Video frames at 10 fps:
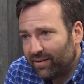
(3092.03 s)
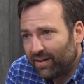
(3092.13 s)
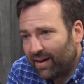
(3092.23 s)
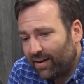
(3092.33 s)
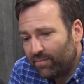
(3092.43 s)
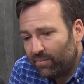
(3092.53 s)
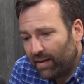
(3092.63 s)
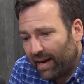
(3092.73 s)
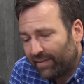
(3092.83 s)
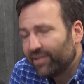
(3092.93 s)
uh,
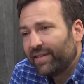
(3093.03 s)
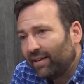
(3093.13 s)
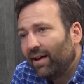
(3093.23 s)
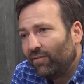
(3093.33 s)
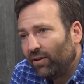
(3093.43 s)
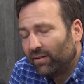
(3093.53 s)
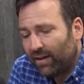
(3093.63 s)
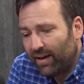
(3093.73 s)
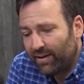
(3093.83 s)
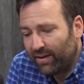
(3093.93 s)
at the state level,
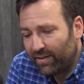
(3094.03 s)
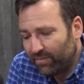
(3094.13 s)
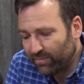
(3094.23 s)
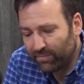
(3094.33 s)
uh, you know,